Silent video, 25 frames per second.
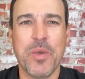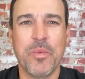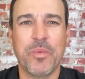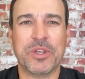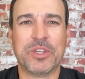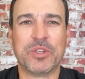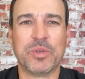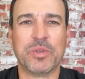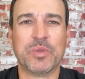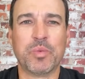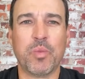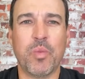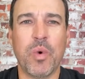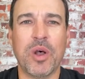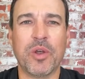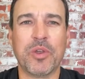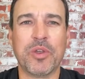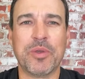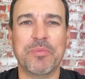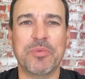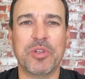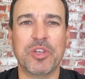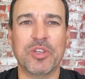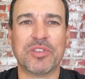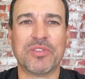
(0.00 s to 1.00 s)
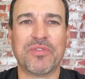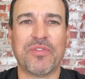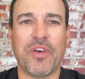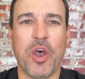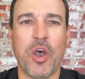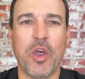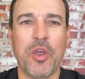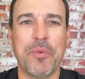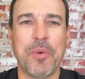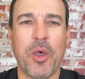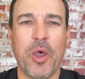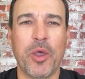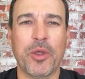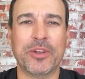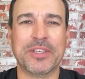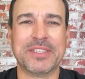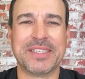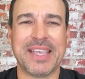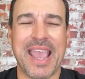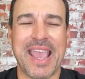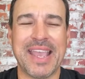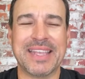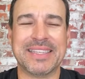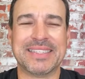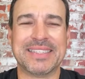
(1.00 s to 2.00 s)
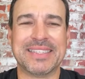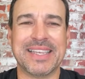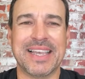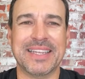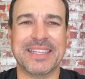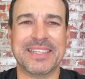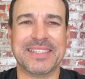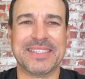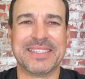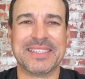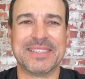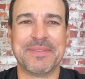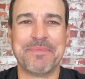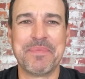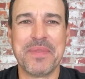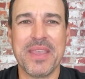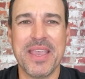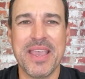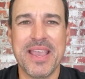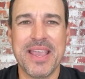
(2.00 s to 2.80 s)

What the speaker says: which was welcome news for homeowners and sellers.